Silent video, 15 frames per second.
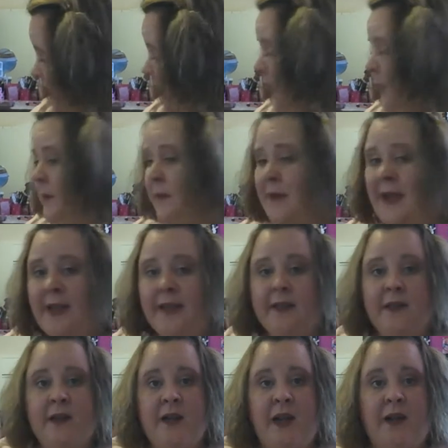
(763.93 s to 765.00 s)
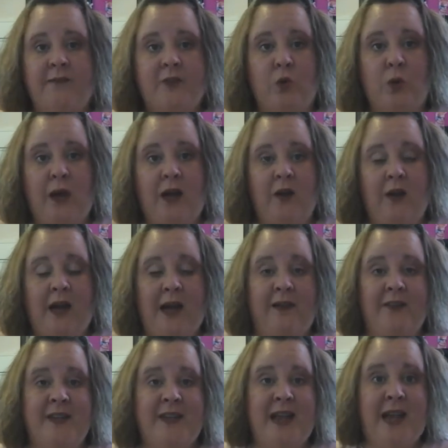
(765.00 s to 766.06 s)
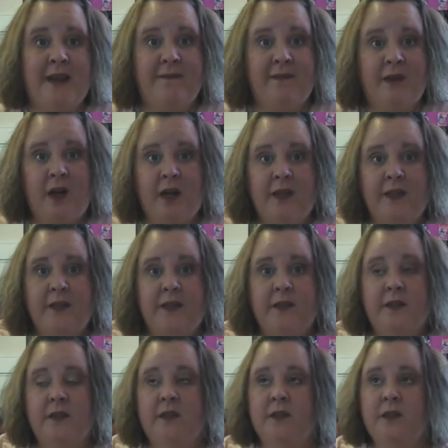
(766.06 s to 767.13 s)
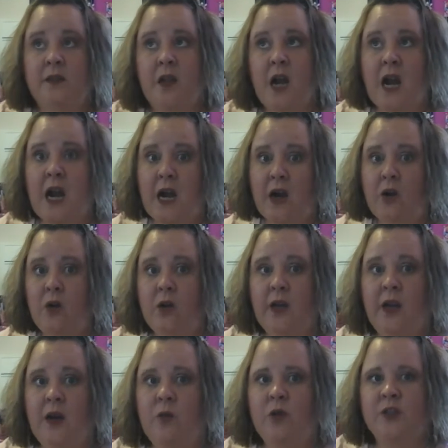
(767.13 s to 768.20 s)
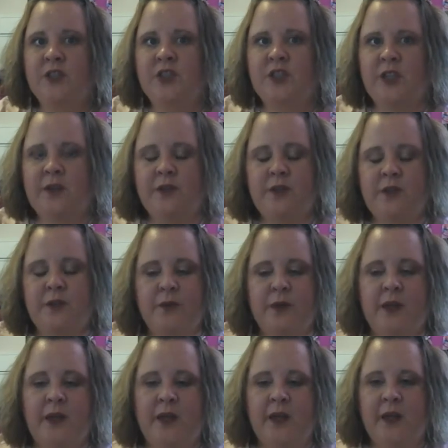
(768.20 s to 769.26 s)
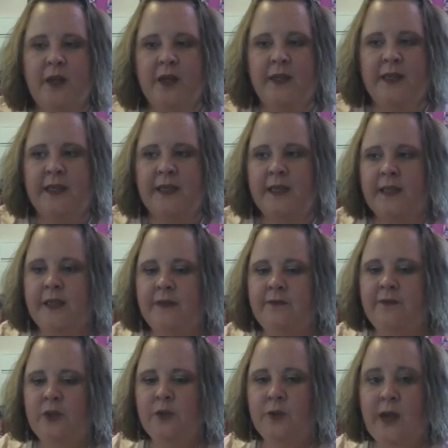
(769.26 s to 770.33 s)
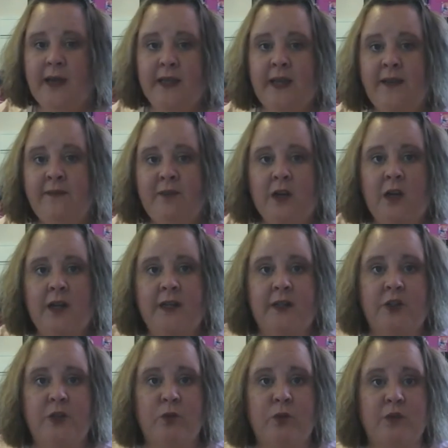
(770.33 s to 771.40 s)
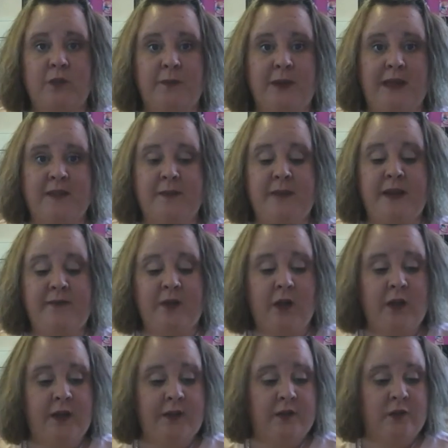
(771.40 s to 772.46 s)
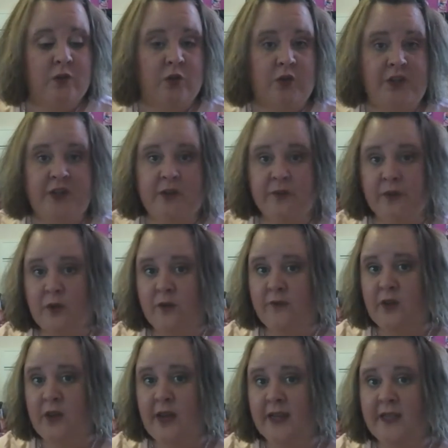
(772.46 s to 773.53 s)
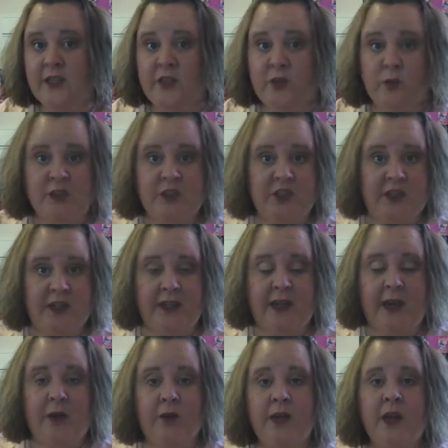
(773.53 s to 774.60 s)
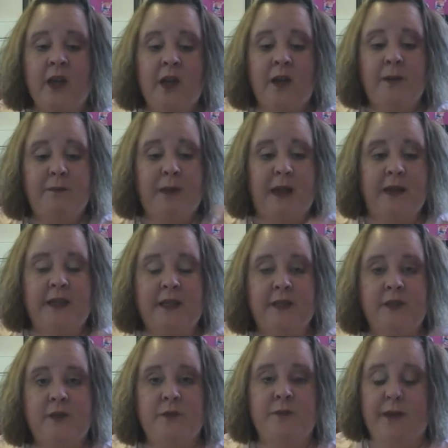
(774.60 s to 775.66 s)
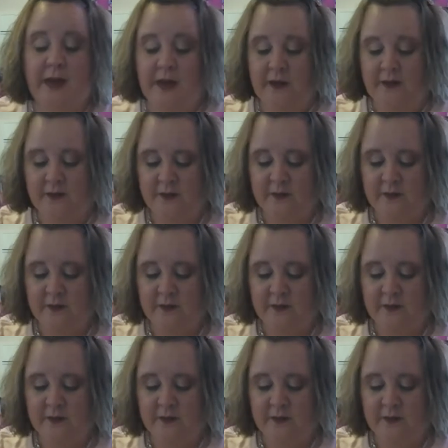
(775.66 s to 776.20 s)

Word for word: I'll be back after a while. I have an Avon haul I want to show you. Again, if you like Avon and you're wanting to buy some Avon or you don't know if you like it and you want to check it out, my link to my